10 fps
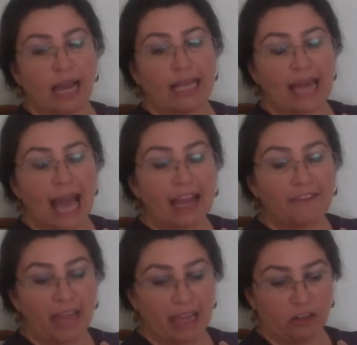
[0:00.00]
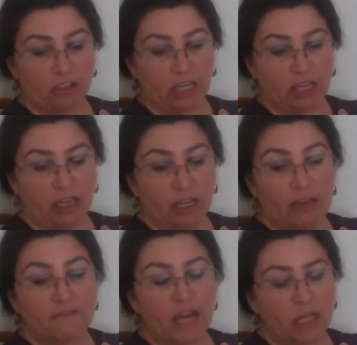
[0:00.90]
A lack of energy
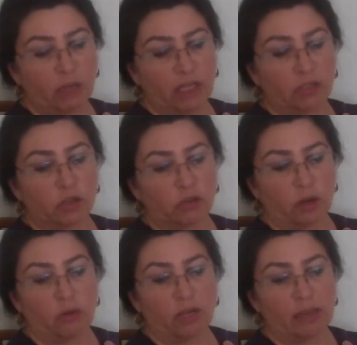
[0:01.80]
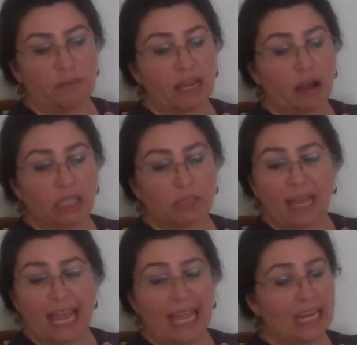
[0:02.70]
following a stroke can be caused
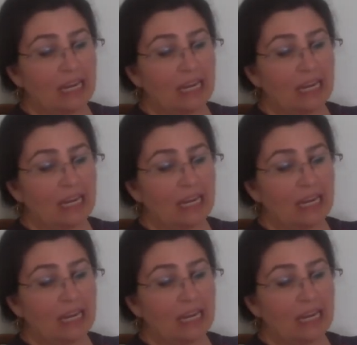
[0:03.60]
by any